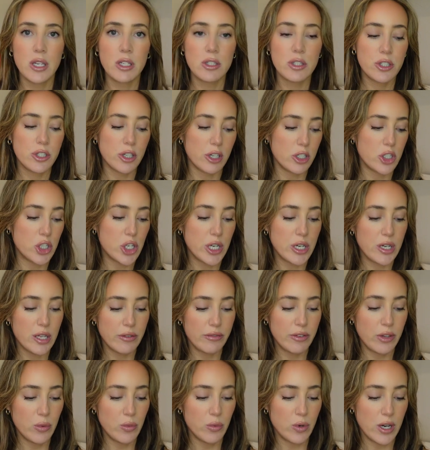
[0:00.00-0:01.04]
search it
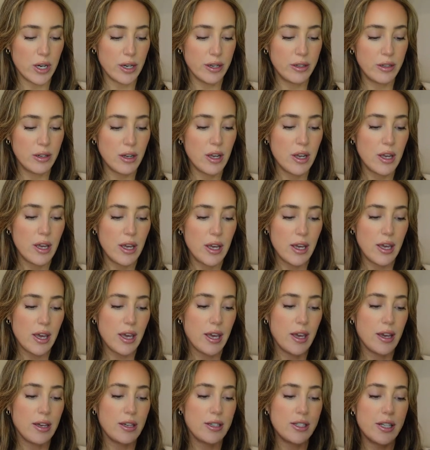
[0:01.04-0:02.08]
if you want.
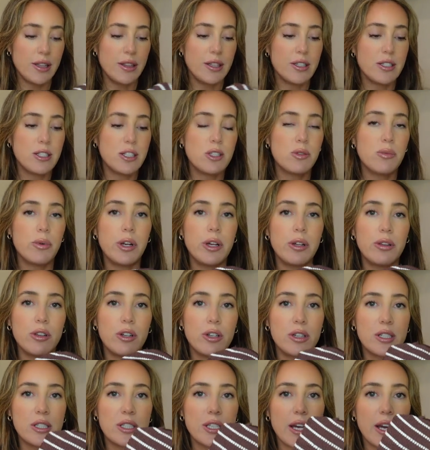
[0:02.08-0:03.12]
And this is what it
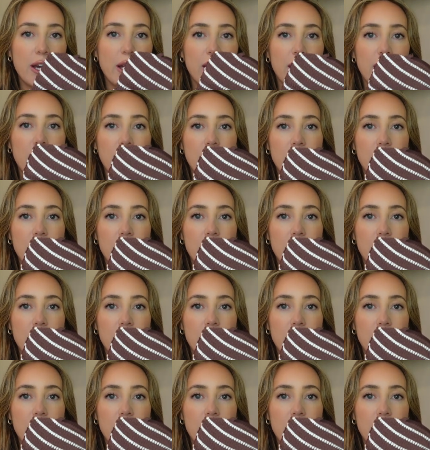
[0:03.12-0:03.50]
looks like.